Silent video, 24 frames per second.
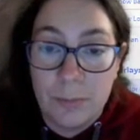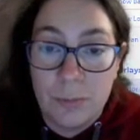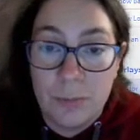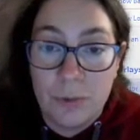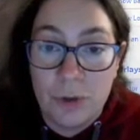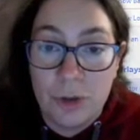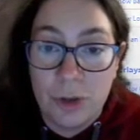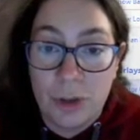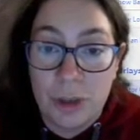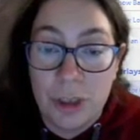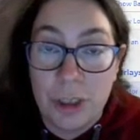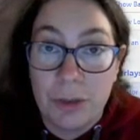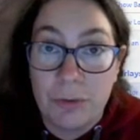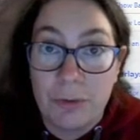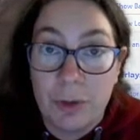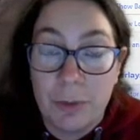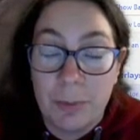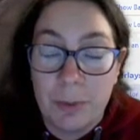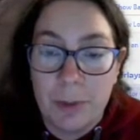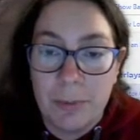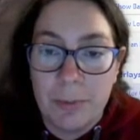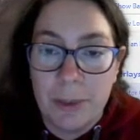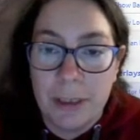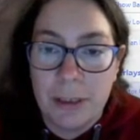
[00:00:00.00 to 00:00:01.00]
judging from
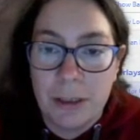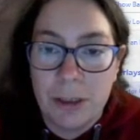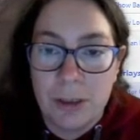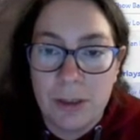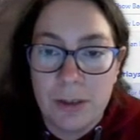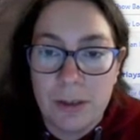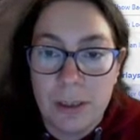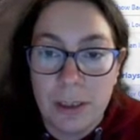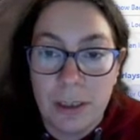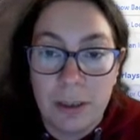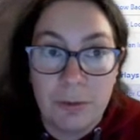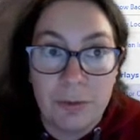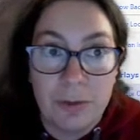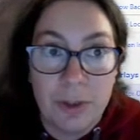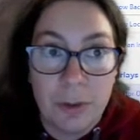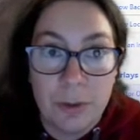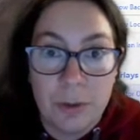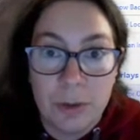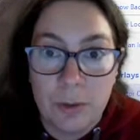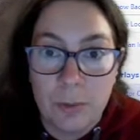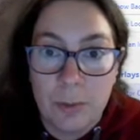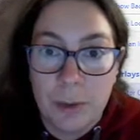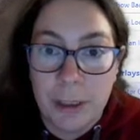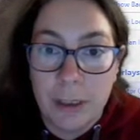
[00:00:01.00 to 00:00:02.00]
the pictures that I found
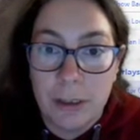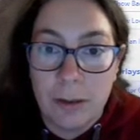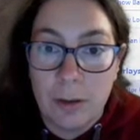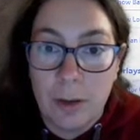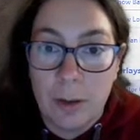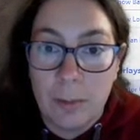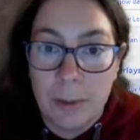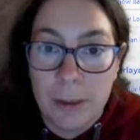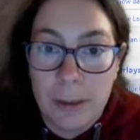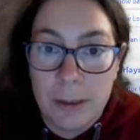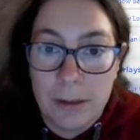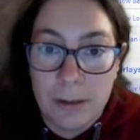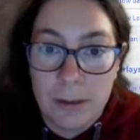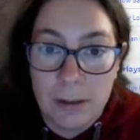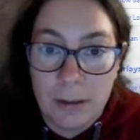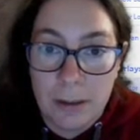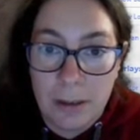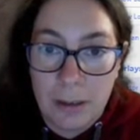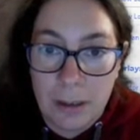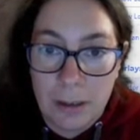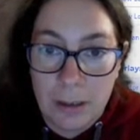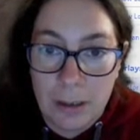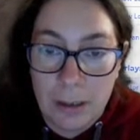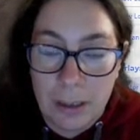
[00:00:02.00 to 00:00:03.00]
on Wikimedia Commons,
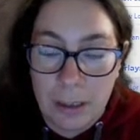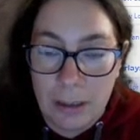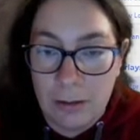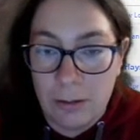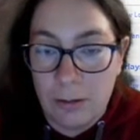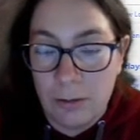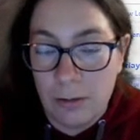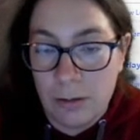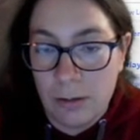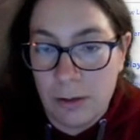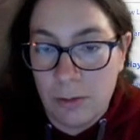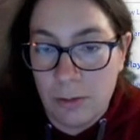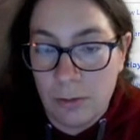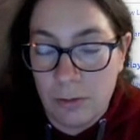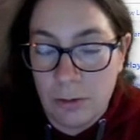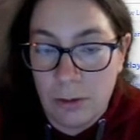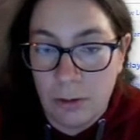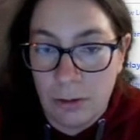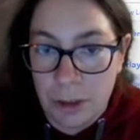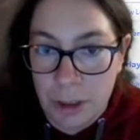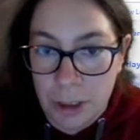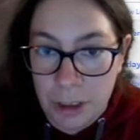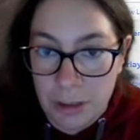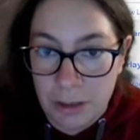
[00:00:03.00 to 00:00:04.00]
and also
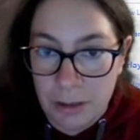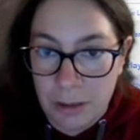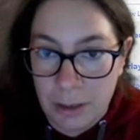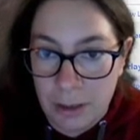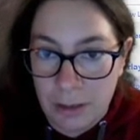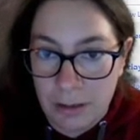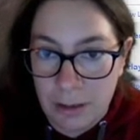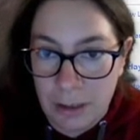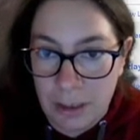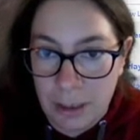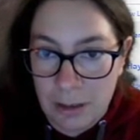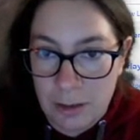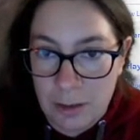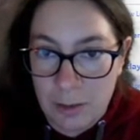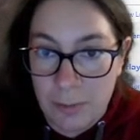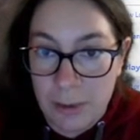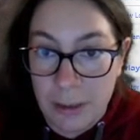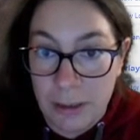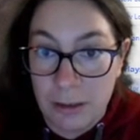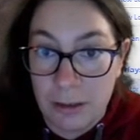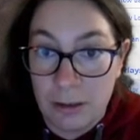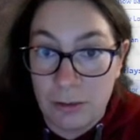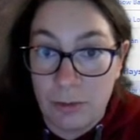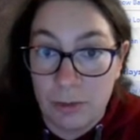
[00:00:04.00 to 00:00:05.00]
logic, like there had to be
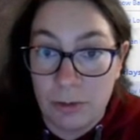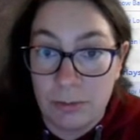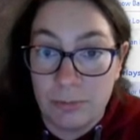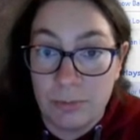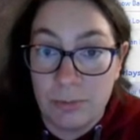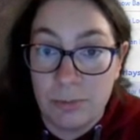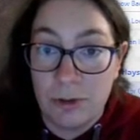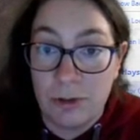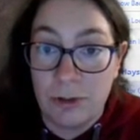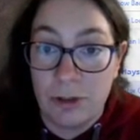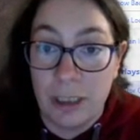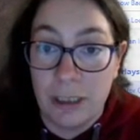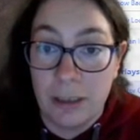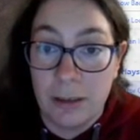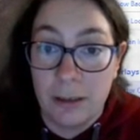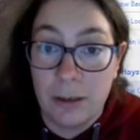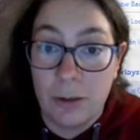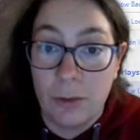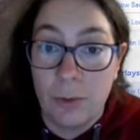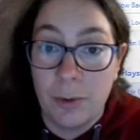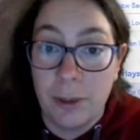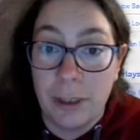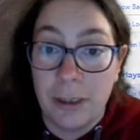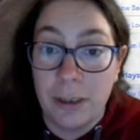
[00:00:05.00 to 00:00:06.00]
a track
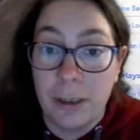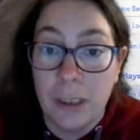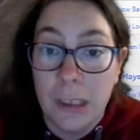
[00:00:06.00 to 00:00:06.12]
going